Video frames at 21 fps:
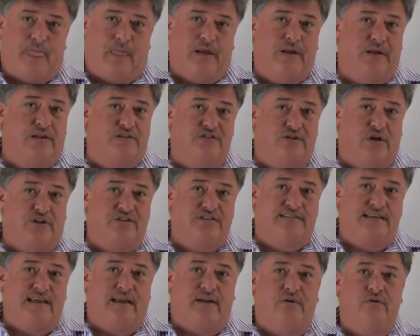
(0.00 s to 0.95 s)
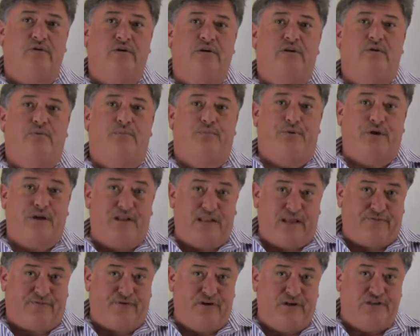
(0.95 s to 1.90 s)
And it's not 0. Per
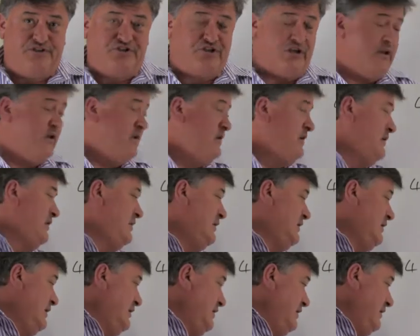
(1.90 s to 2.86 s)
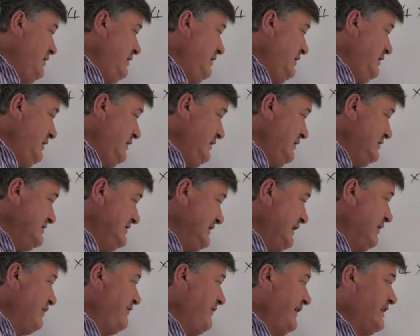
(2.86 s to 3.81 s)
definition,
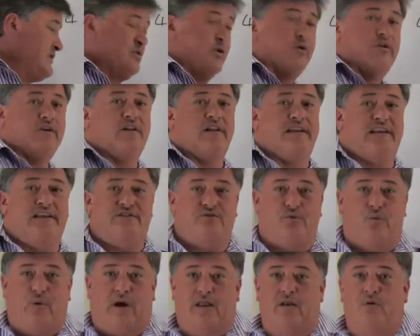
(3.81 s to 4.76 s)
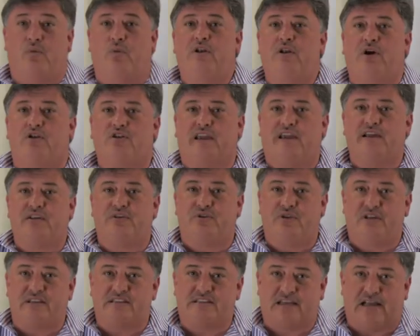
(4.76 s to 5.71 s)
0 factorial is 1. We're not going to
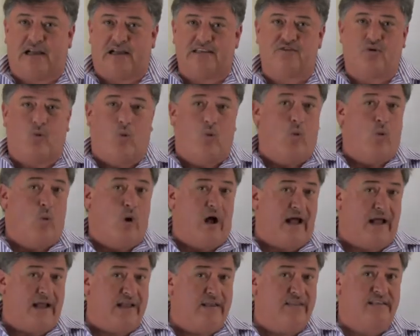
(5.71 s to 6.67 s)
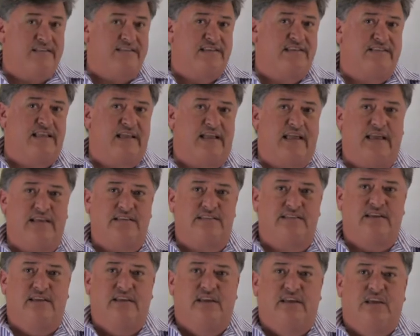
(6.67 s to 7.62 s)
discuss why this is the
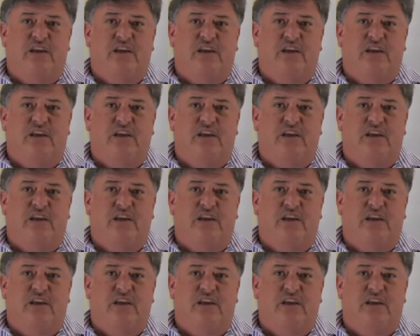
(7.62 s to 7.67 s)
case.